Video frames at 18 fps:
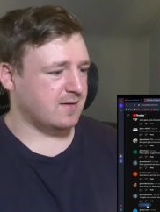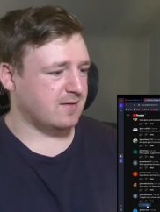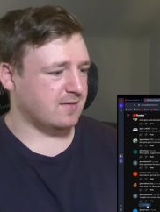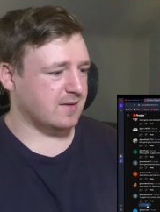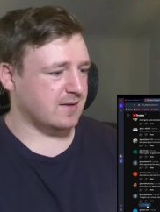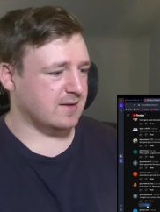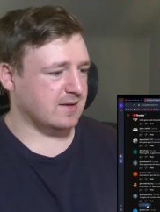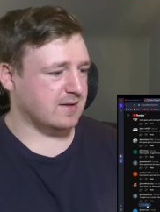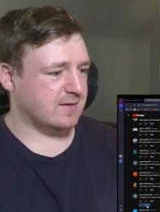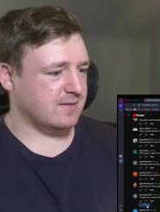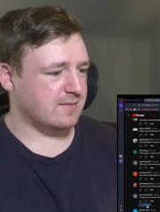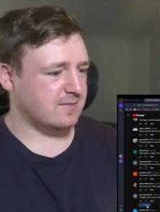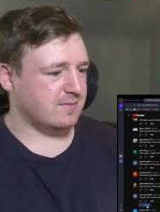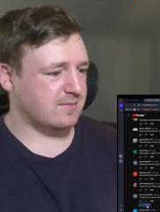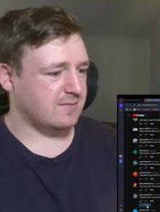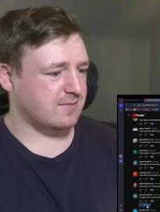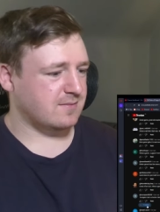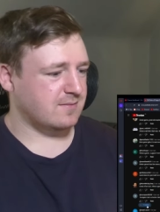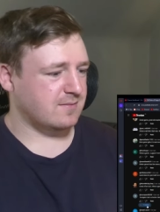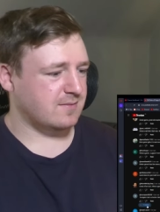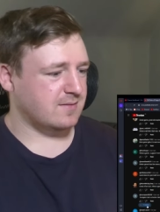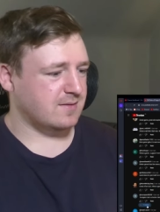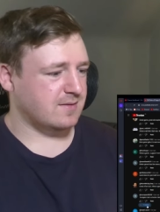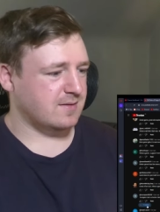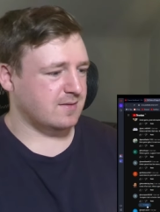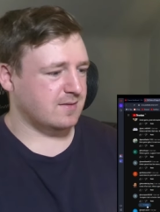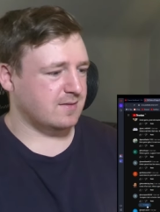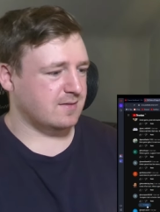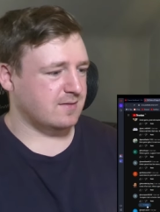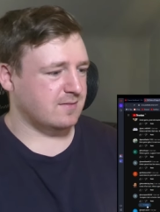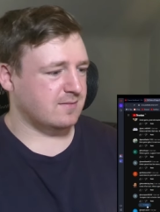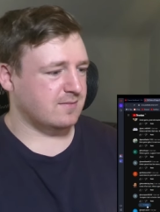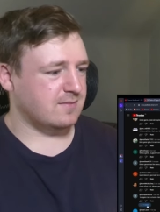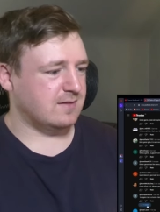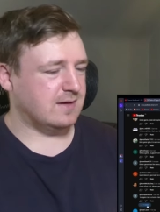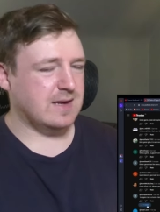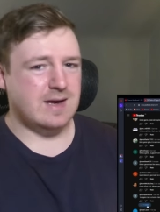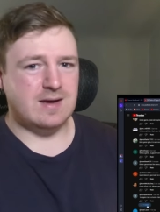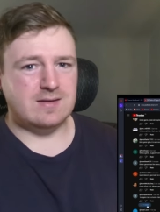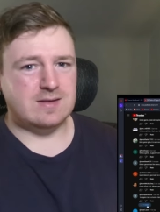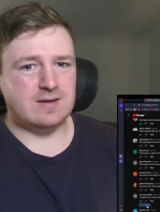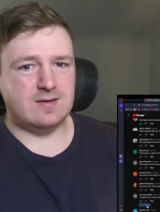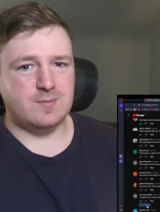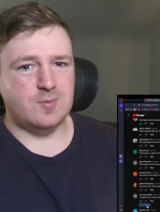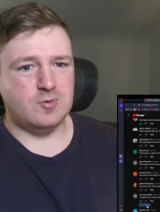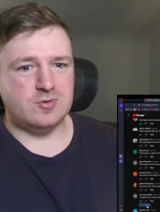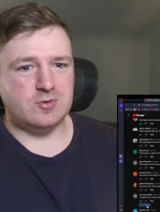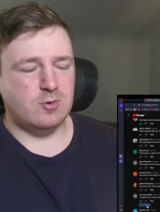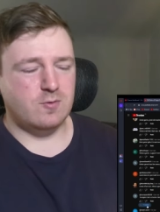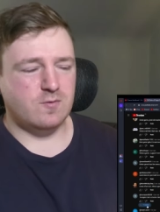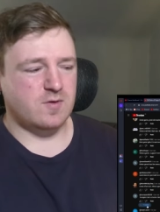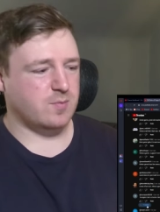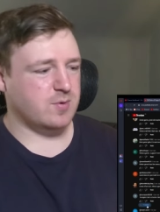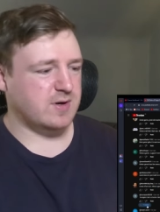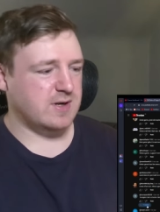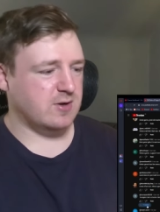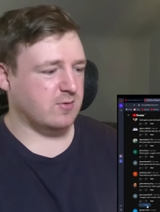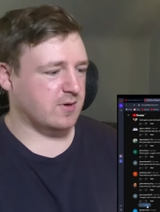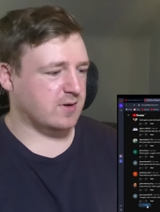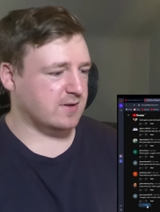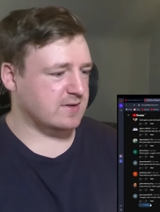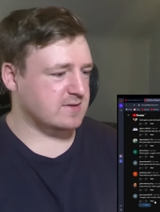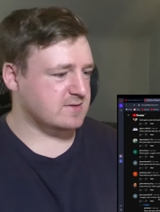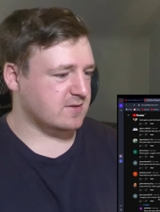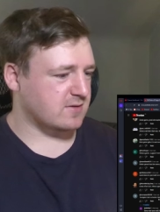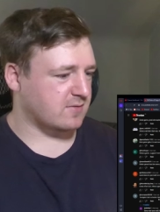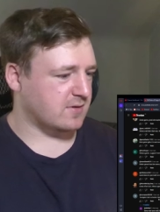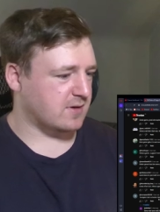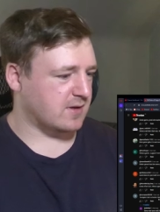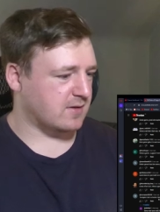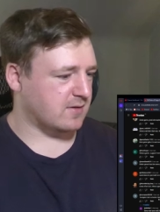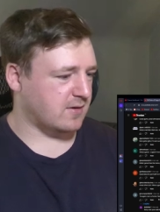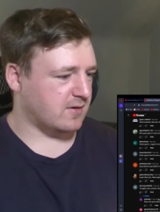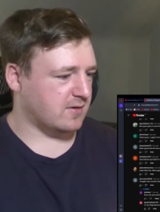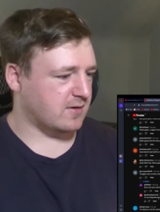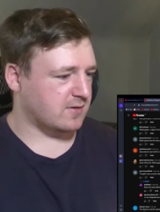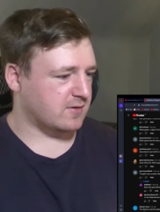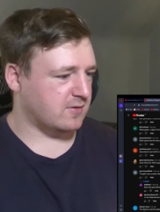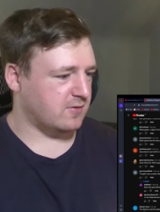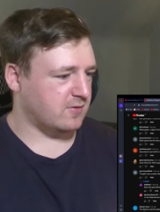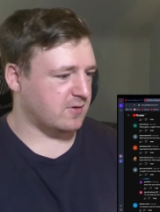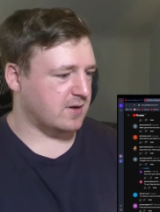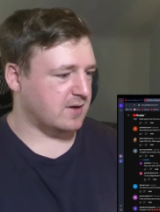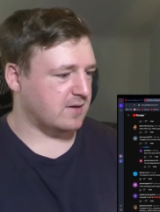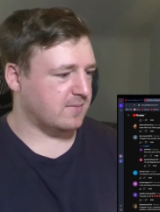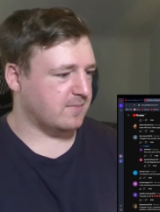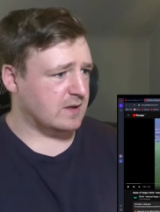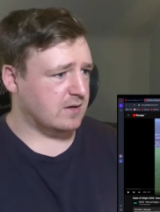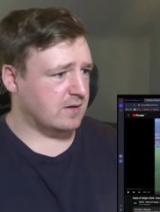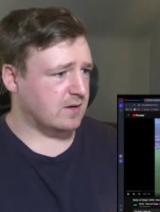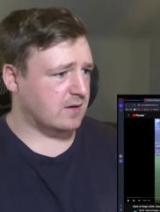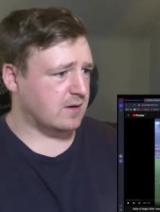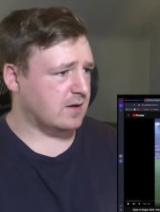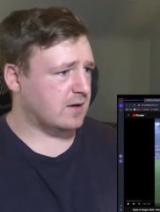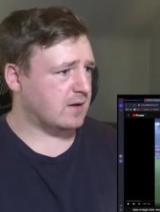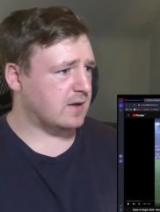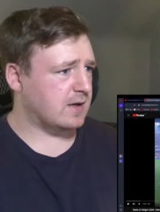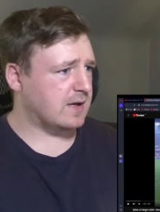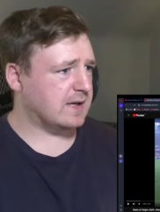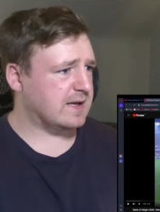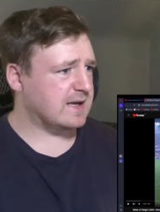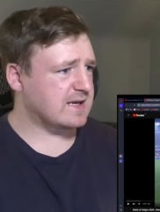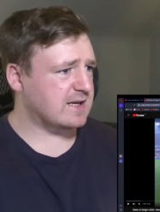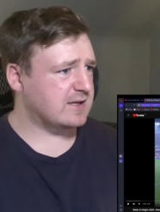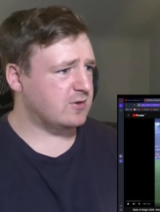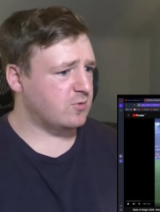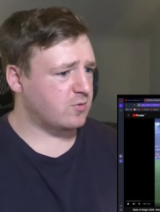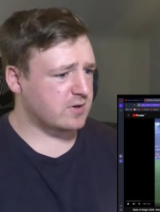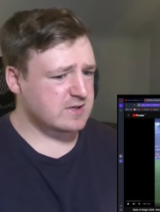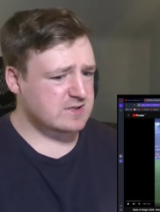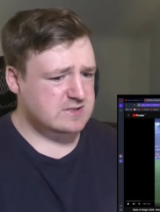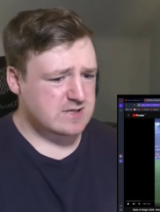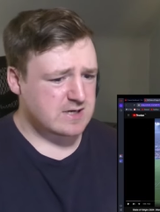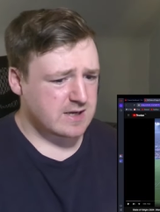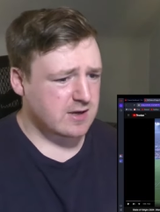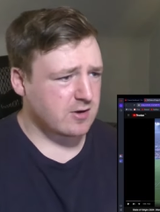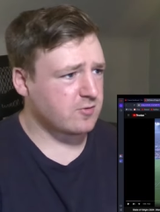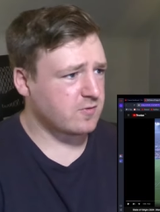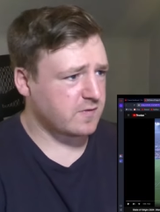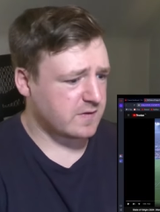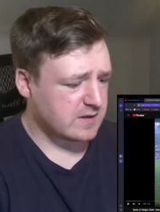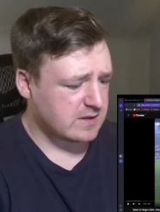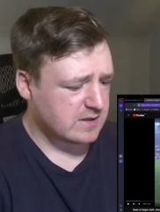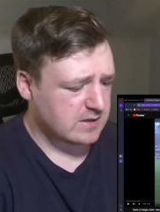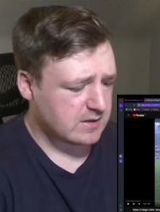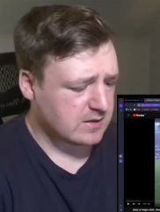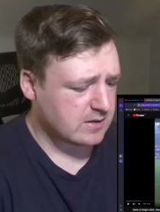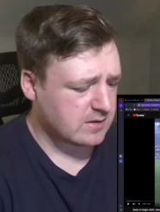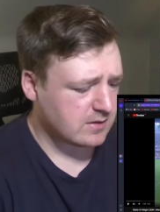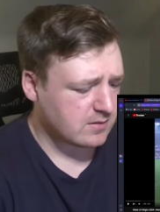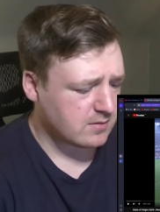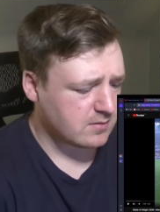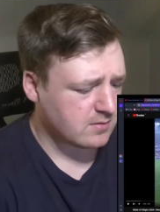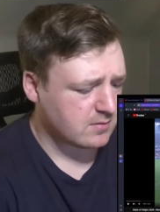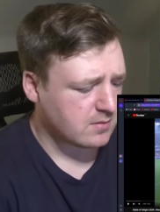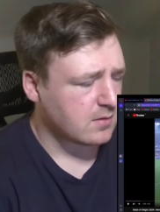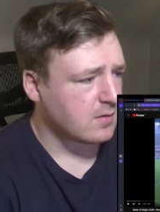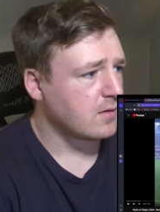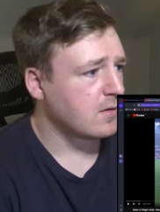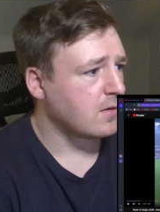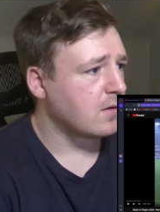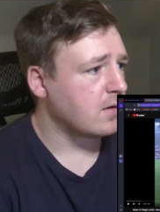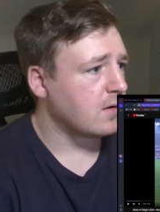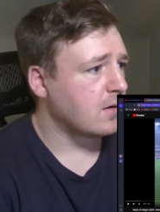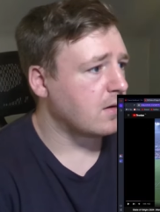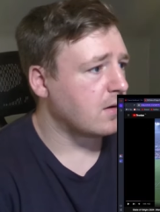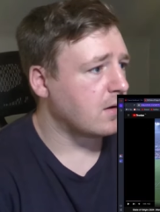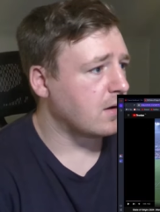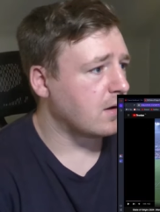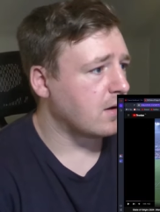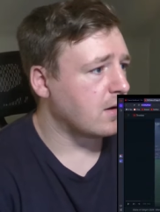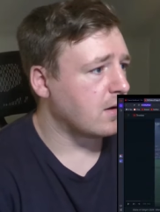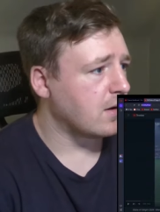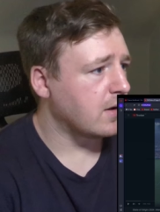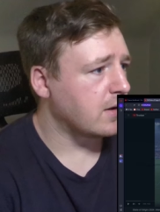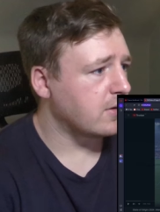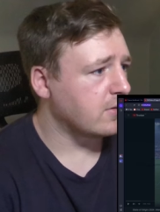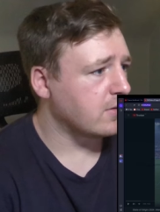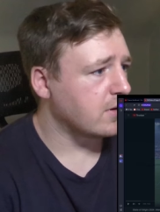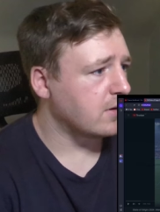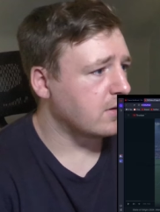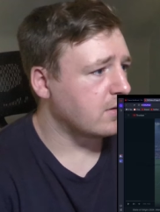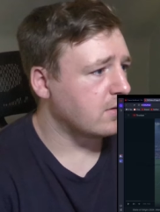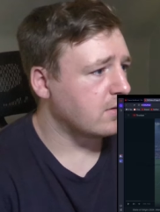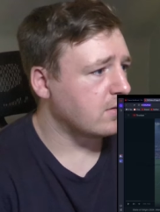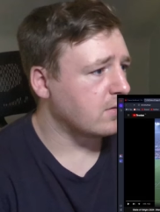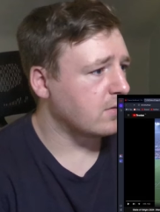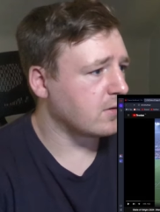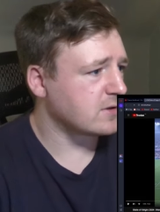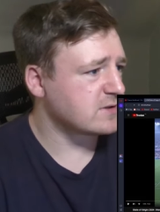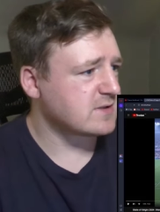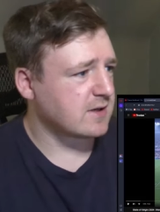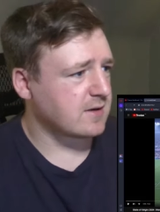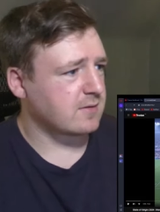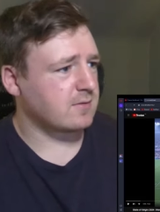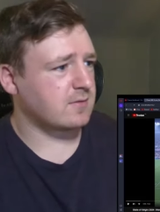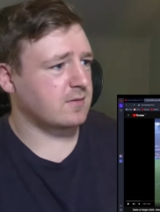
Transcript: like they're both over pretty quickly. So yeah, not too great. Yeah, I do want to check out the NRL. Actually,